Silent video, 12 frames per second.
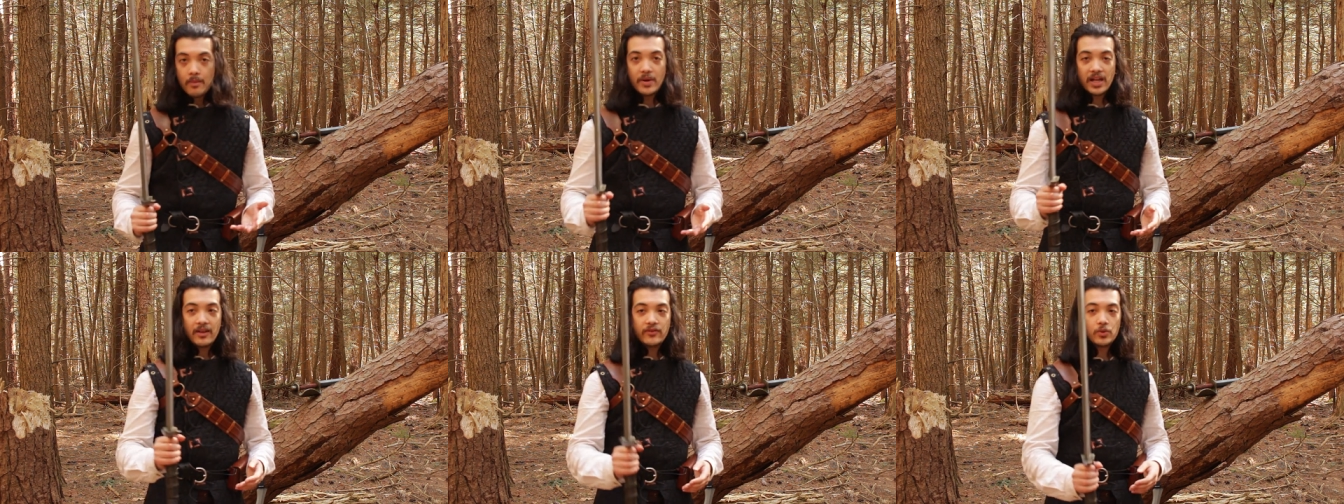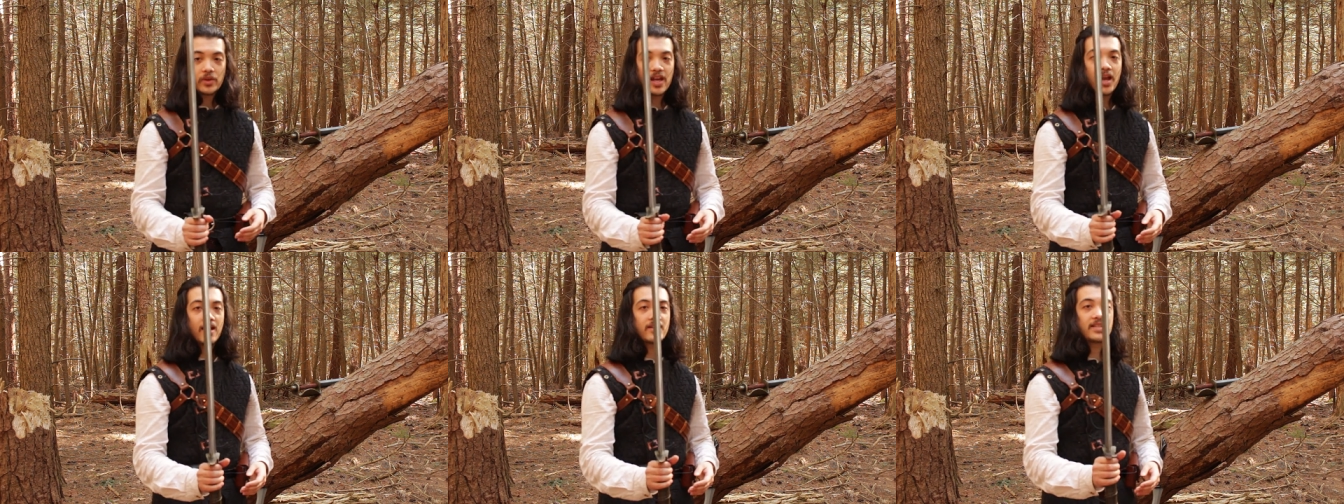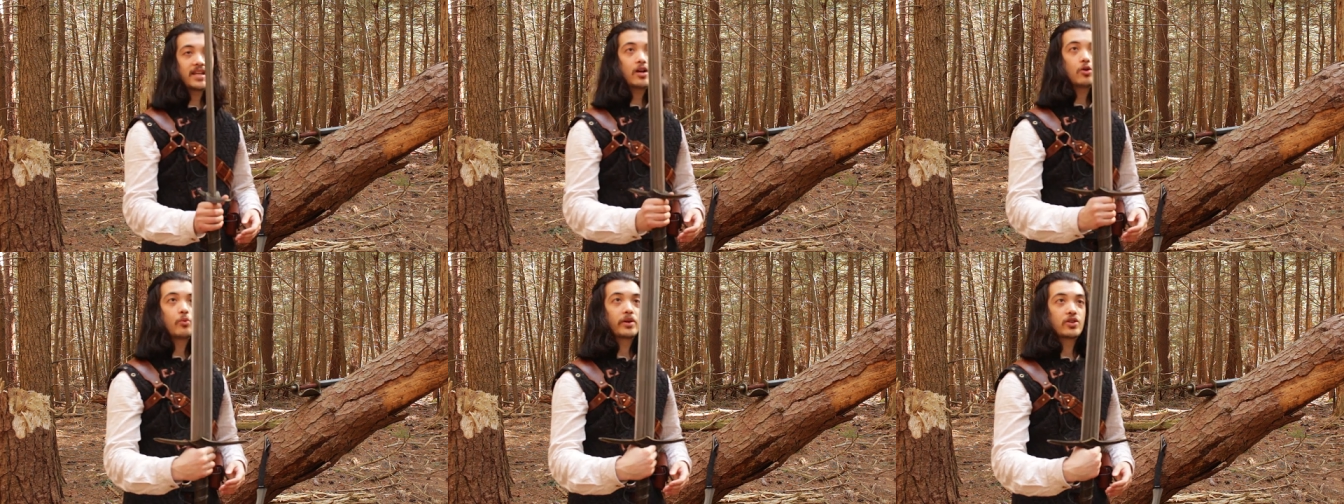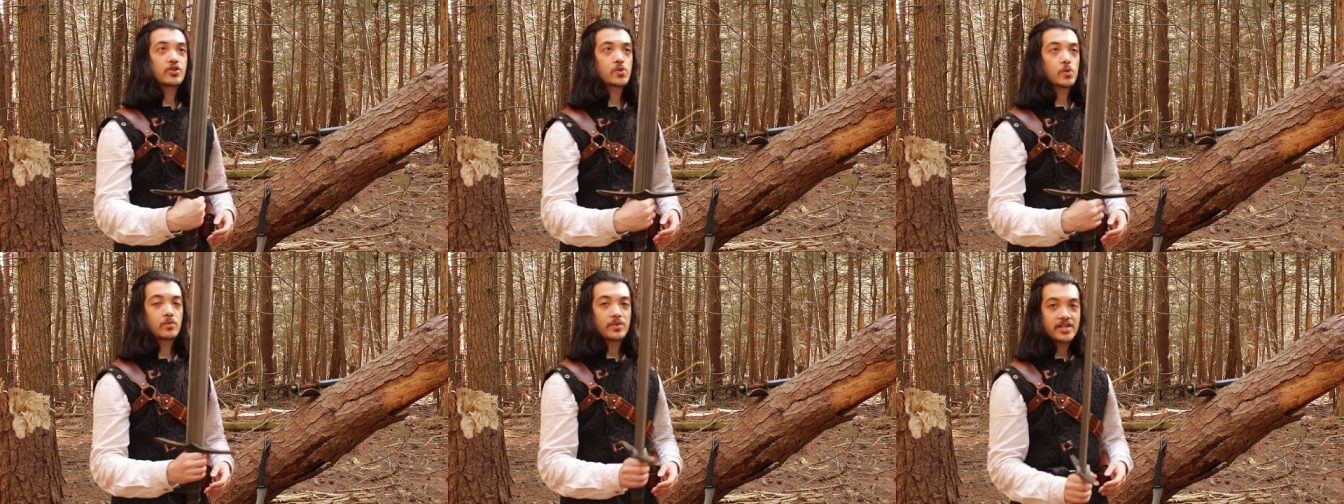but if you can't tell where your
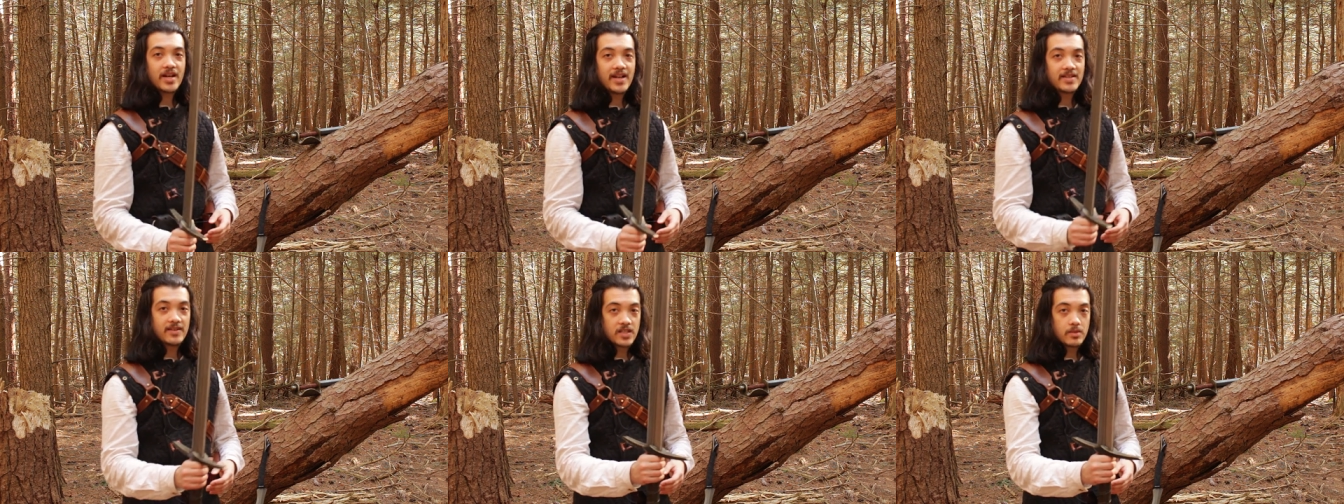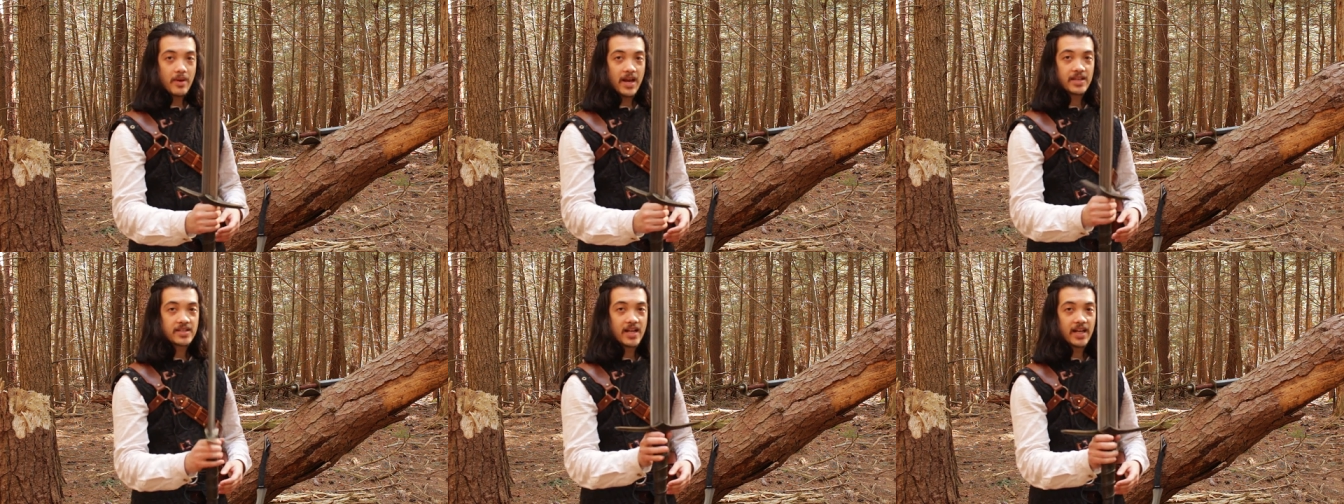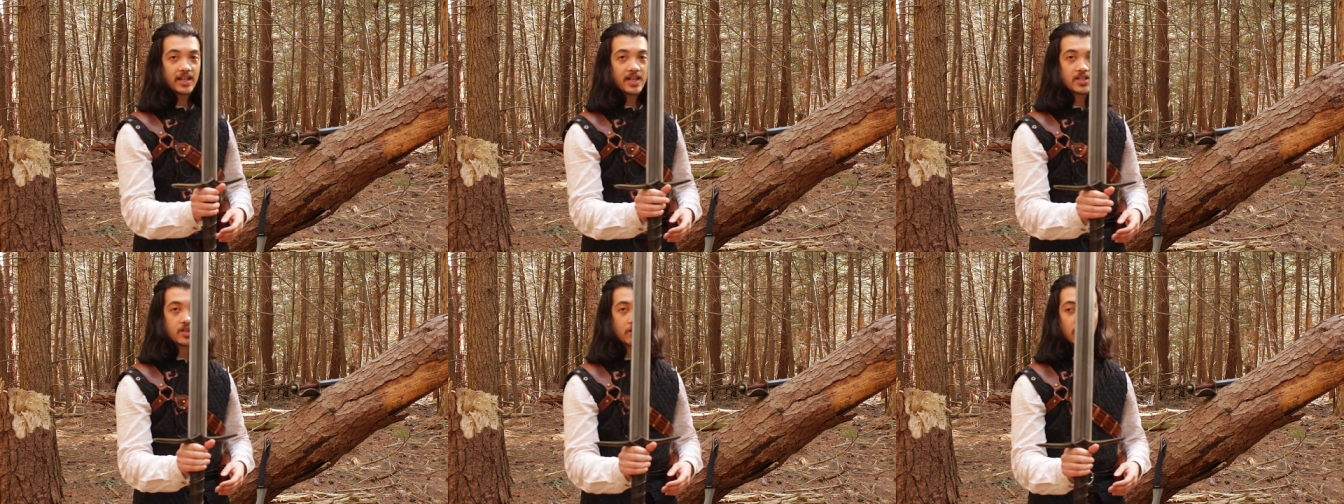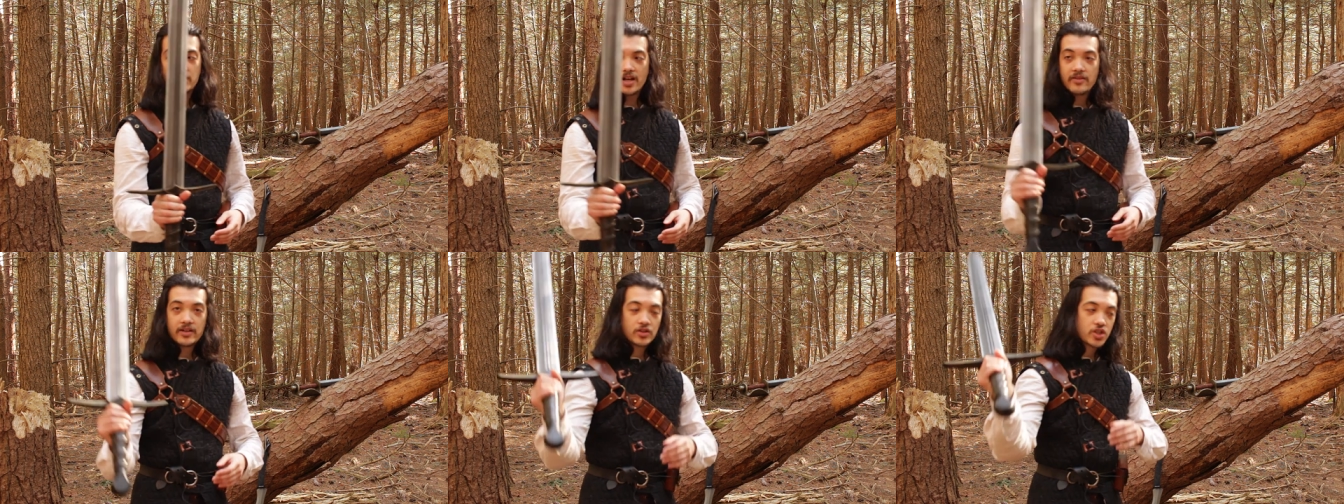sword resides in space, and it gets turned
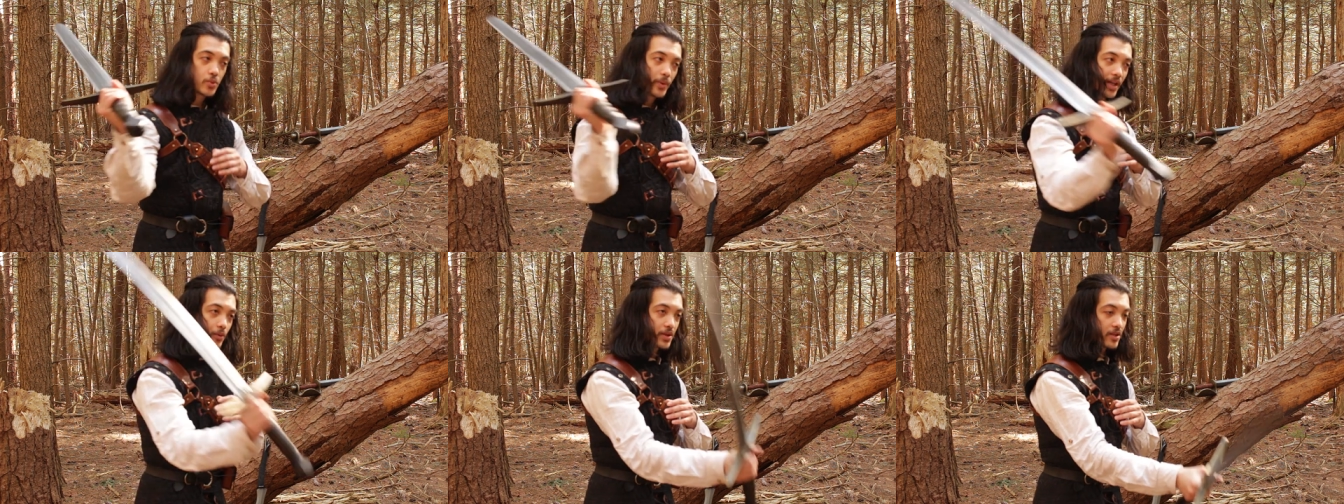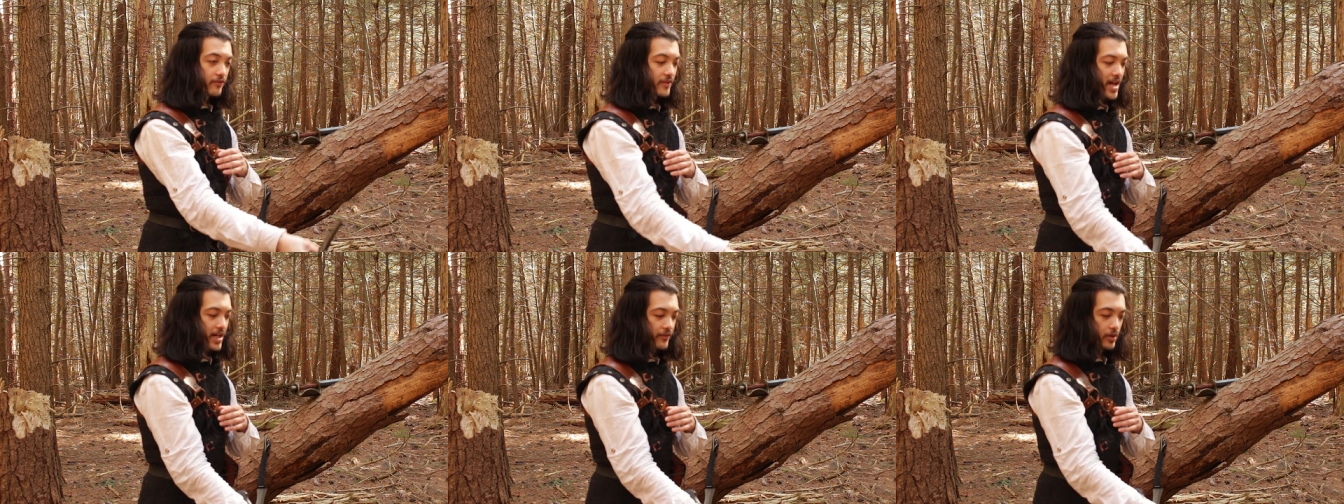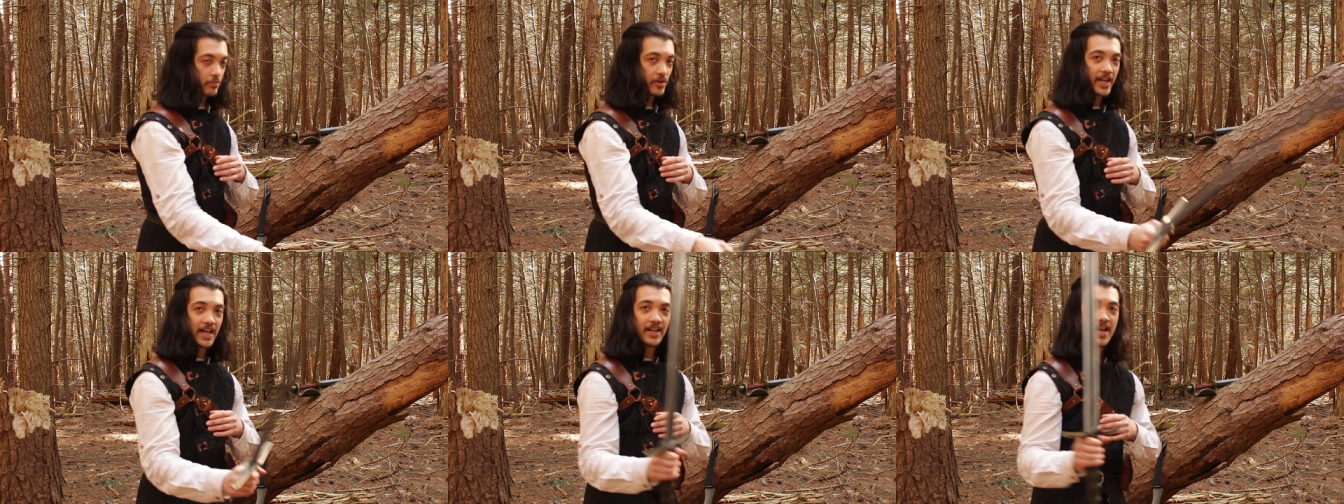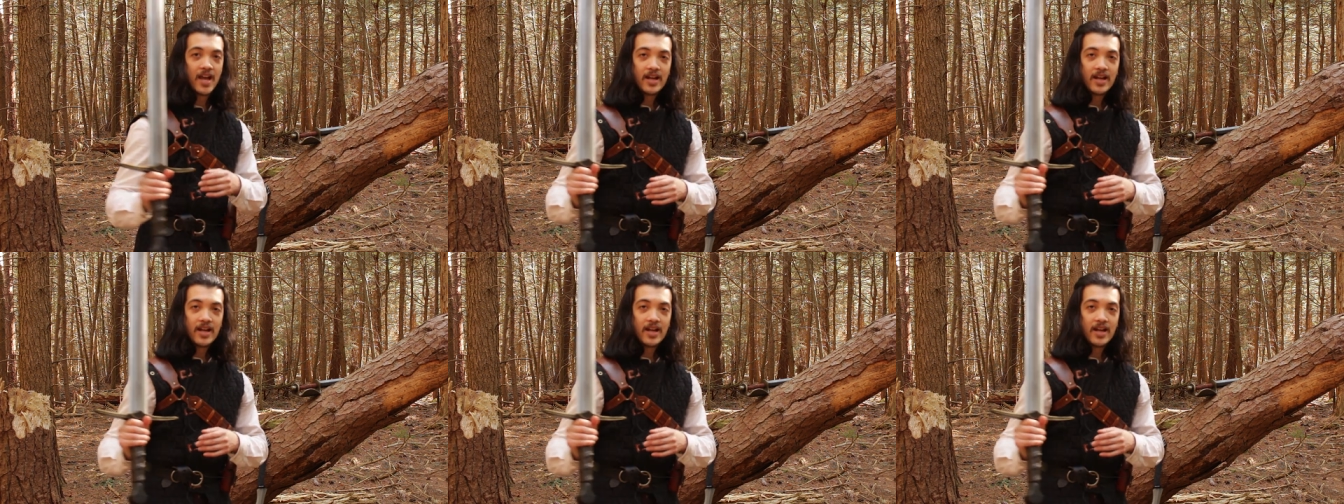and then you're swinging with the flat of your blade,